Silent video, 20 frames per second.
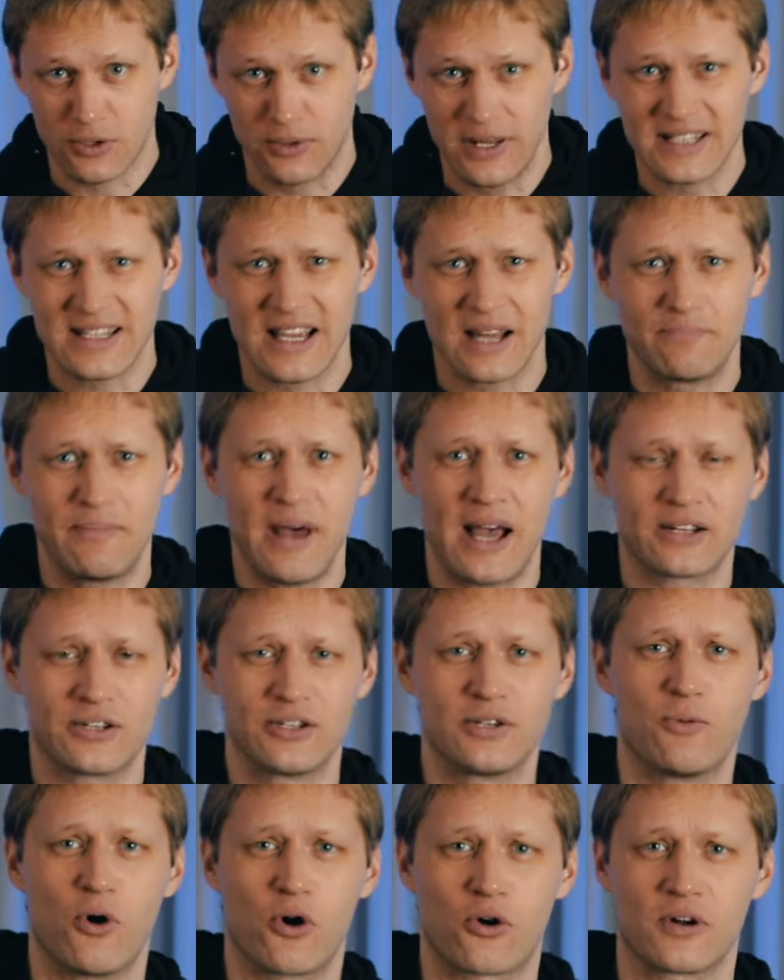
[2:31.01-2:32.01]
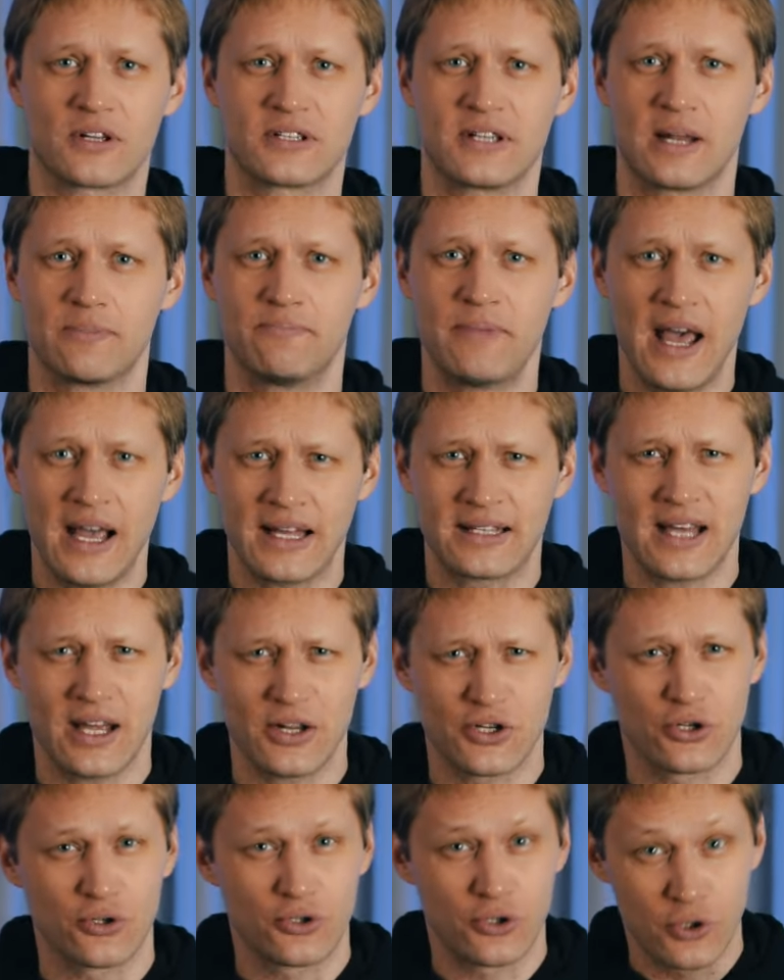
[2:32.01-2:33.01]
So let's get back to democracy and pay
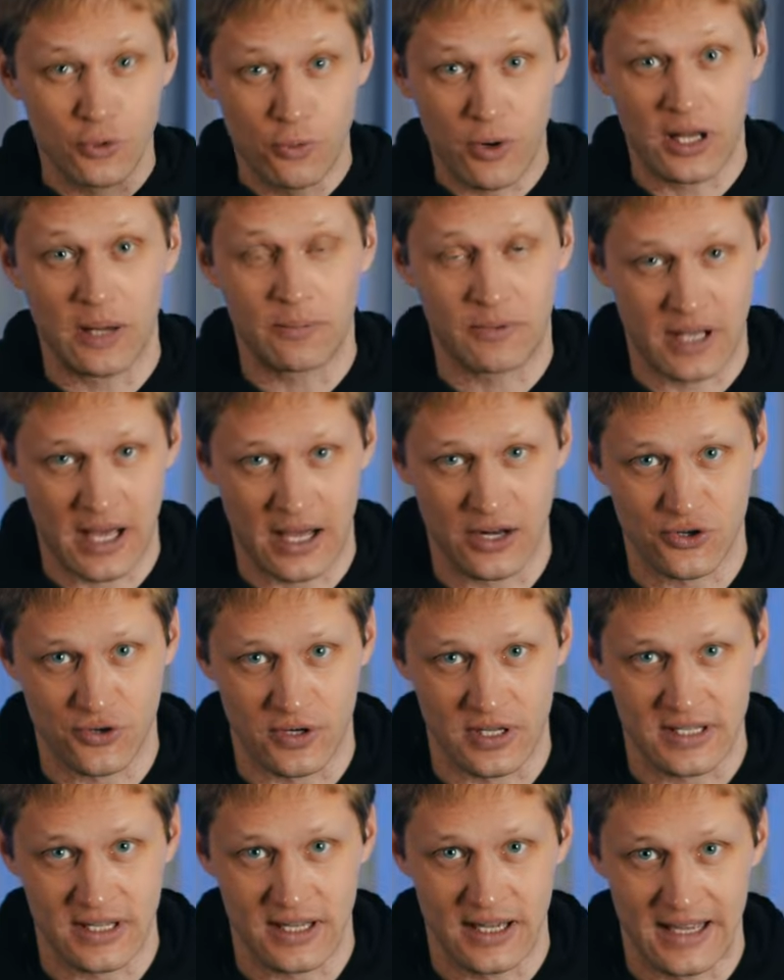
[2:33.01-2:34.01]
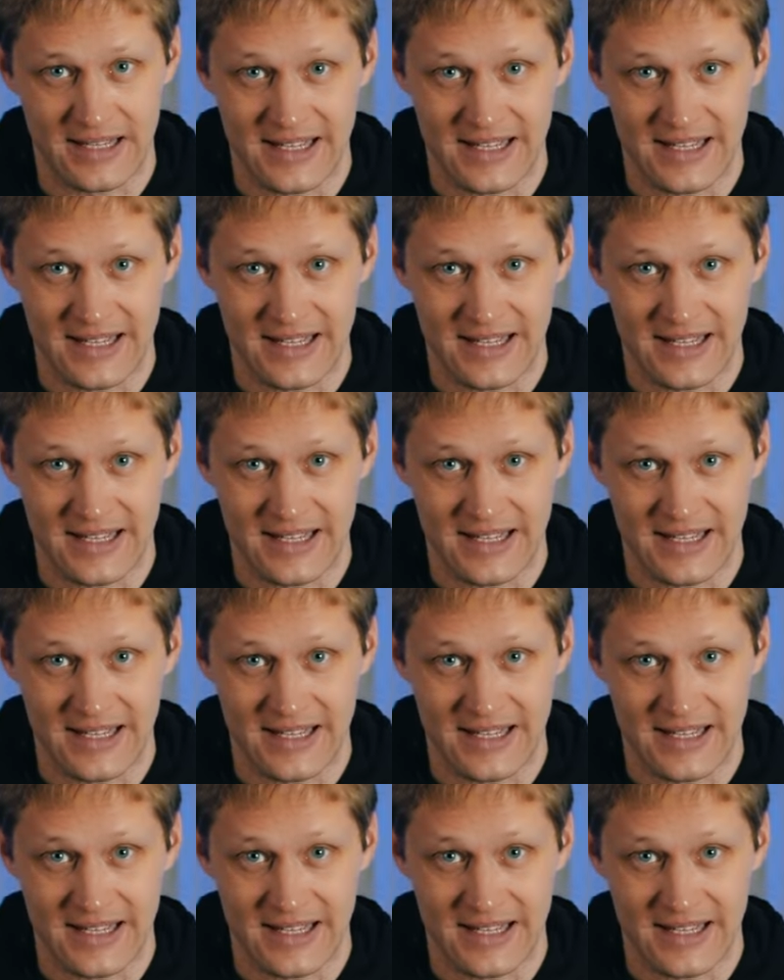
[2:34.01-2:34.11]
attention to developed countries.